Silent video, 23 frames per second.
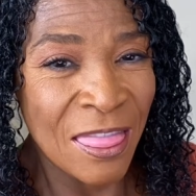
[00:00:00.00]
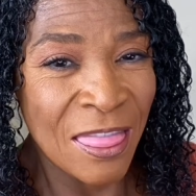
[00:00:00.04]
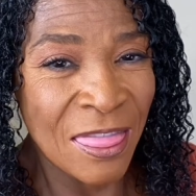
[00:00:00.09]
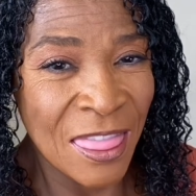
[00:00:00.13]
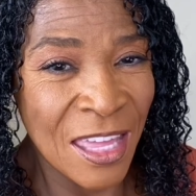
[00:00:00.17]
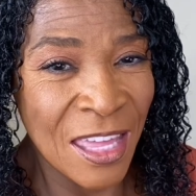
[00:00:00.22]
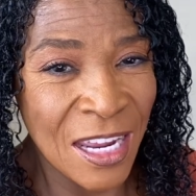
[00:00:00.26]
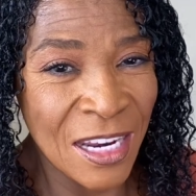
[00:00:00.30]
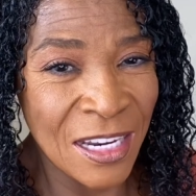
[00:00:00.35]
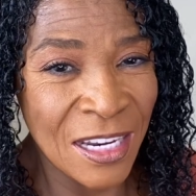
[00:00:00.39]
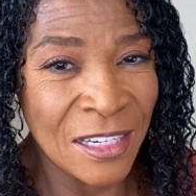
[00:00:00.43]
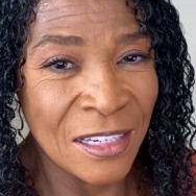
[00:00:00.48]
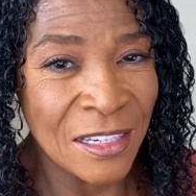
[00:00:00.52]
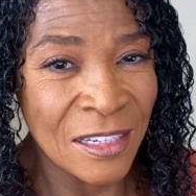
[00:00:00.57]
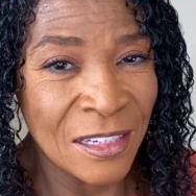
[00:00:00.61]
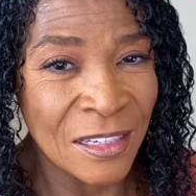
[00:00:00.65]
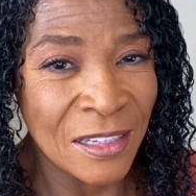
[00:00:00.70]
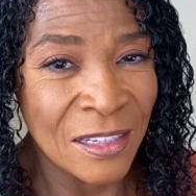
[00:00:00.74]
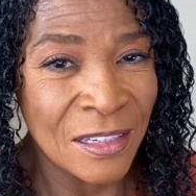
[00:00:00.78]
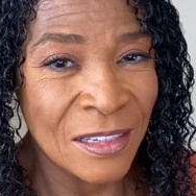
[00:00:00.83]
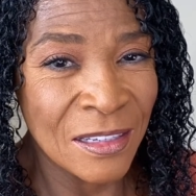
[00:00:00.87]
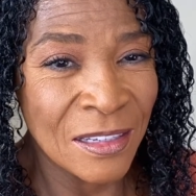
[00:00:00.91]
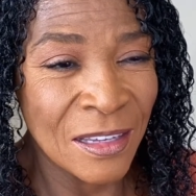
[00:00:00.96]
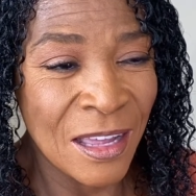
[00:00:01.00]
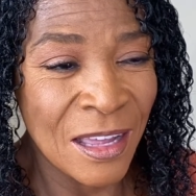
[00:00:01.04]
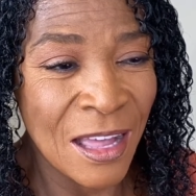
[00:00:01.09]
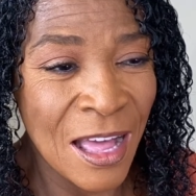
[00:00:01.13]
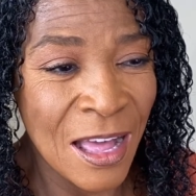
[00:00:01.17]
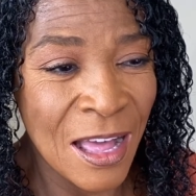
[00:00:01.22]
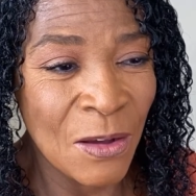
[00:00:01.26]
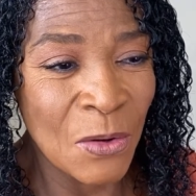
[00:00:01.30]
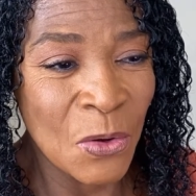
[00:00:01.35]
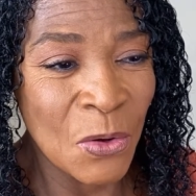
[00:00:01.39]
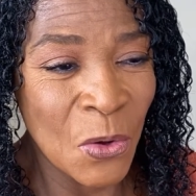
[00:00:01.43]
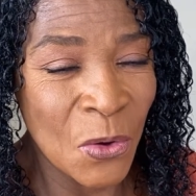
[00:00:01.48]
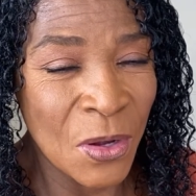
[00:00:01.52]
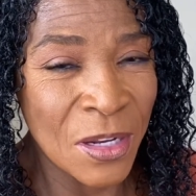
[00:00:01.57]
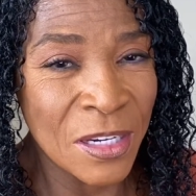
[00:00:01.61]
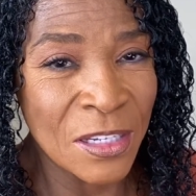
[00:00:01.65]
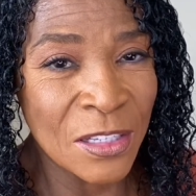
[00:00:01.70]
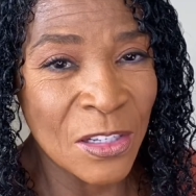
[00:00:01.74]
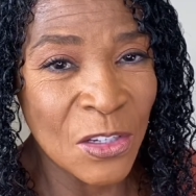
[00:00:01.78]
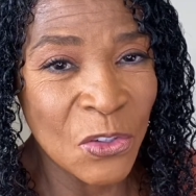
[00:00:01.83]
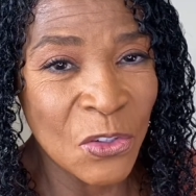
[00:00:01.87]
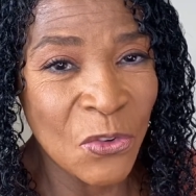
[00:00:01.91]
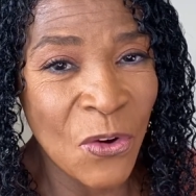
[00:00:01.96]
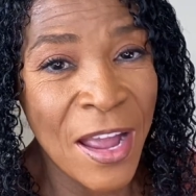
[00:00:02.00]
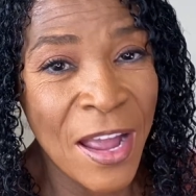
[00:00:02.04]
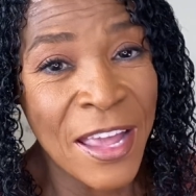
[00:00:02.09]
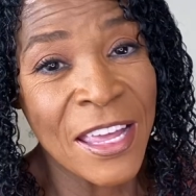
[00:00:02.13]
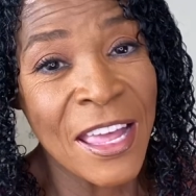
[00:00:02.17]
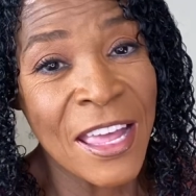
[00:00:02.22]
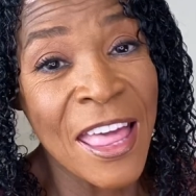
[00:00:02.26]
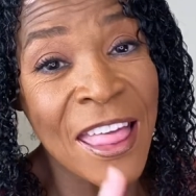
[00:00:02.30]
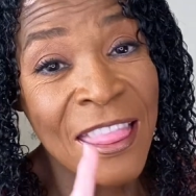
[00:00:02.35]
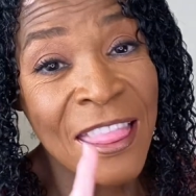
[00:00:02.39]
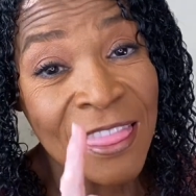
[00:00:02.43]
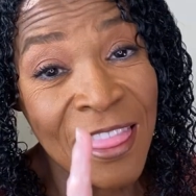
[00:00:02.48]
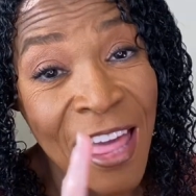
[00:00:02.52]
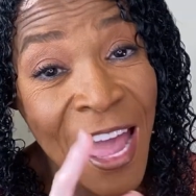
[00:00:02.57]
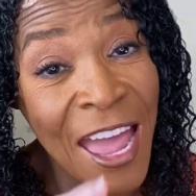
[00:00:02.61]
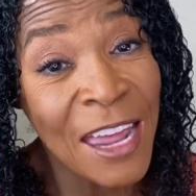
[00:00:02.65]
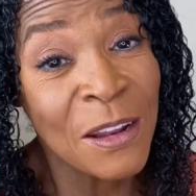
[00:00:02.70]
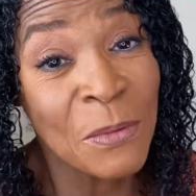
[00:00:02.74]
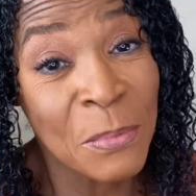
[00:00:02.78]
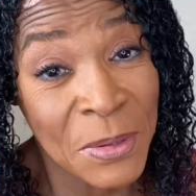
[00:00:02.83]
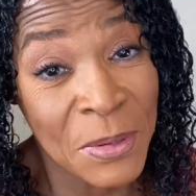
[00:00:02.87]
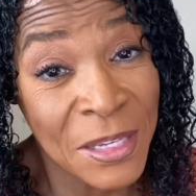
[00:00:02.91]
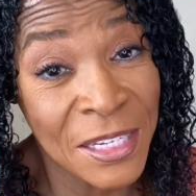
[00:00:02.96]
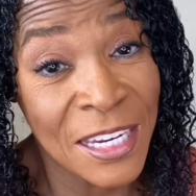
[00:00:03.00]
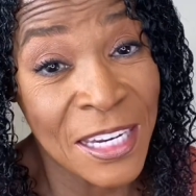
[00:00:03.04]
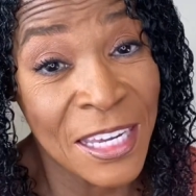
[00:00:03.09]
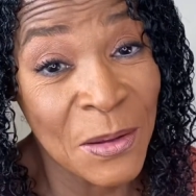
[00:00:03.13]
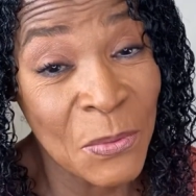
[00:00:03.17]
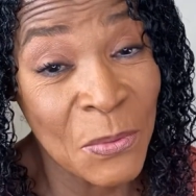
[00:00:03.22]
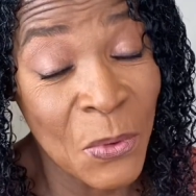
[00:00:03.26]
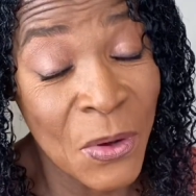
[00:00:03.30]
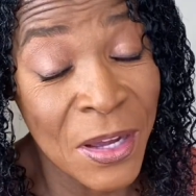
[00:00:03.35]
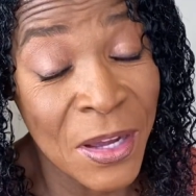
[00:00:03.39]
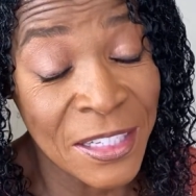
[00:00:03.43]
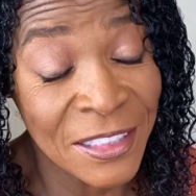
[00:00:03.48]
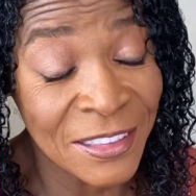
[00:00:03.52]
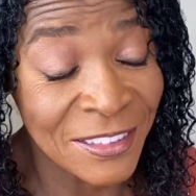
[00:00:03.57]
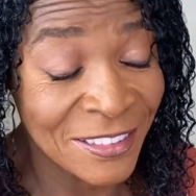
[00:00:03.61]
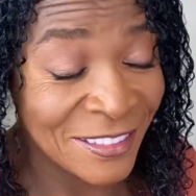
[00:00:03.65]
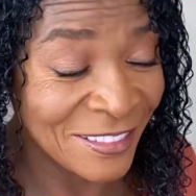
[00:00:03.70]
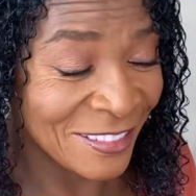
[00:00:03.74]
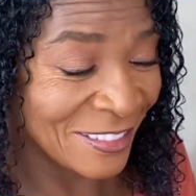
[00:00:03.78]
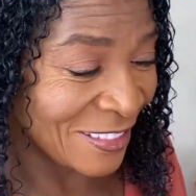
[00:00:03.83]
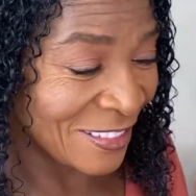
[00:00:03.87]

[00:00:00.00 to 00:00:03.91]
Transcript: Then I'll go under the dryer, and that'll be day one.